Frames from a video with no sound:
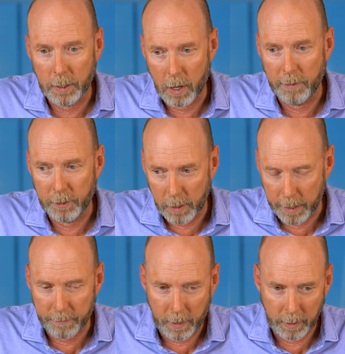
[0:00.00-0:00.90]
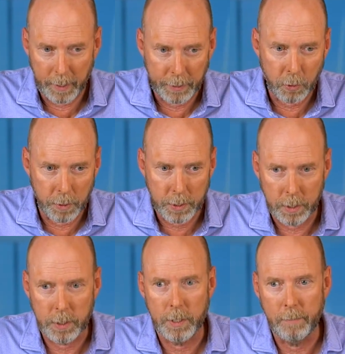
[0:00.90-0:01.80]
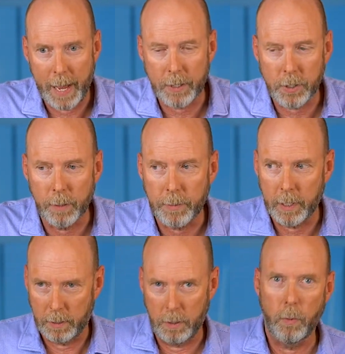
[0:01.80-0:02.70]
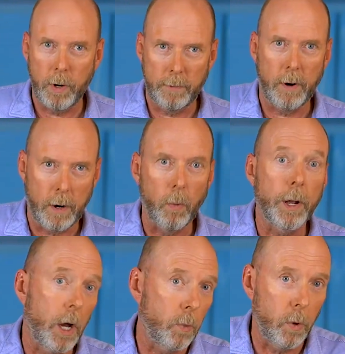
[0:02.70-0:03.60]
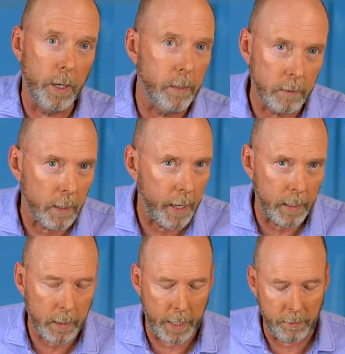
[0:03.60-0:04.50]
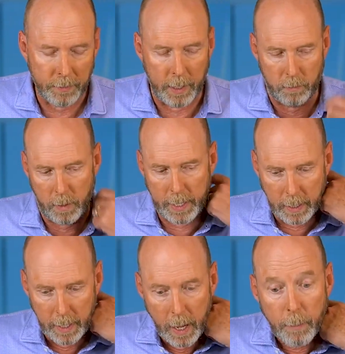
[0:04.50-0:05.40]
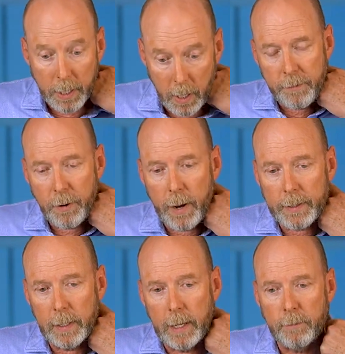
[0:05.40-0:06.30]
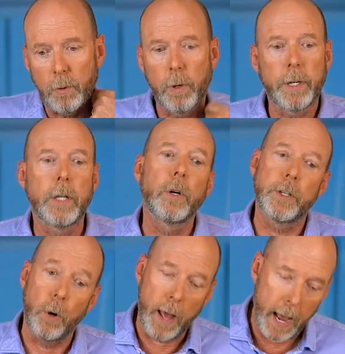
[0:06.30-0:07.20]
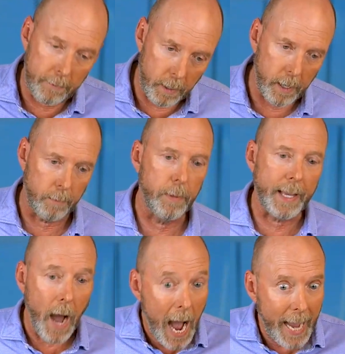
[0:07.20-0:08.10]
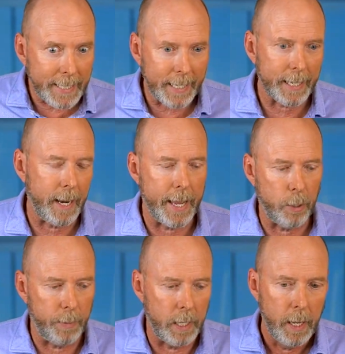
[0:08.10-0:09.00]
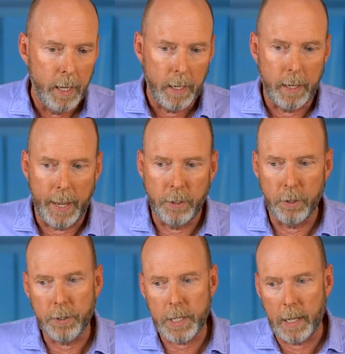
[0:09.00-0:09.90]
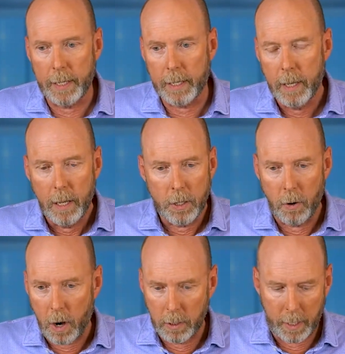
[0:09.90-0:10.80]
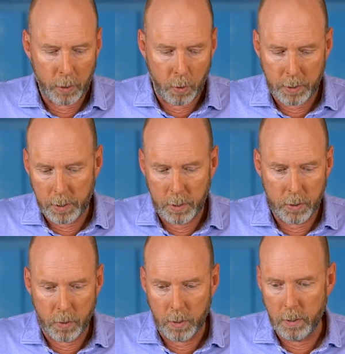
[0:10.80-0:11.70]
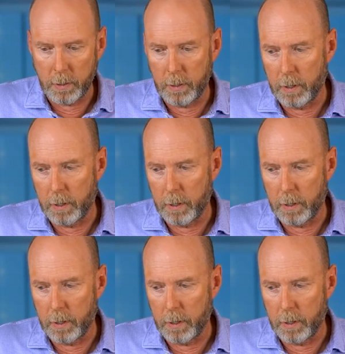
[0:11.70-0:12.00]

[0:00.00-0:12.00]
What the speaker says: an awful lot of online courses to match something, a one-on-one client kind of thing, right? But if you're at the level where, you don't have a big high ticket item and you're selling, online courses or